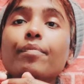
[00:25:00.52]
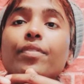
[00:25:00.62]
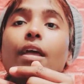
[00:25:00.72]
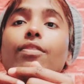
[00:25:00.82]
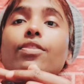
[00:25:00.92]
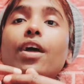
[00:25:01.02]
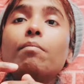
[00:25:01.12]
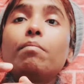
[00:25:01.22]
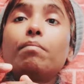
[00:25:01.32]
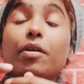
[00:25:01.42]

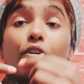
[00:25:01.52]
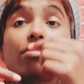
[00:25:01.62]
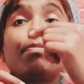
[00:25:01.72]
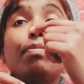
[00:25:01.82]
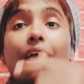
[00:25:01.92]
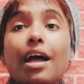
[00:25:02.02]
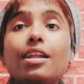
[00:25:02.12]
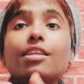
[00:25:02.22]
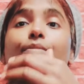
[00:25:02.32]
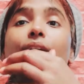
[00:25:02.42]
Then because blood
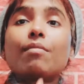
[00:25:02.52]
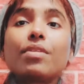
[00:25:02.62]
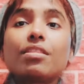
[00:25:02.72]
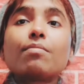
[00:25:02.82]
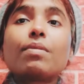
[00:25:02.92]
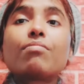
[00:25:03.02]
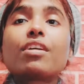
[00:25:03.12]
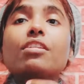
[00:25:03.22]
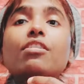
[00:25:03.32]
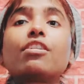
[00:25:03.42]
is becoming the mum
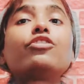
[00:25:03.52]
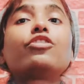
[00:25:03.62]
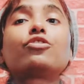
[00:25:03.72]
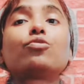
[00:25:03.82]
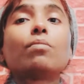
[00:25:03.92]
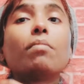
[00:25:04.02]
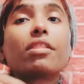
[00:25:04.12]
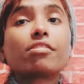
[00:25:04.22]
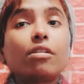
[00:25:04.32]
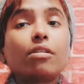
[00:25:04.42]
site, reaches to the
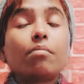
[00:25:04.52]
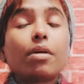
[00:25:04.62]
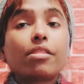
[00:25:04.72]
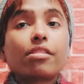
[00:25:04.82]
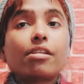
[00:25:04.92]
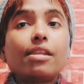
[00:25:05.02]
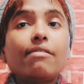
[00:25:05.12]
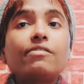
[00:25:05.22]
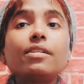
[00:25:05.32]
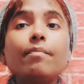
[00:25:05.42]
muscle level,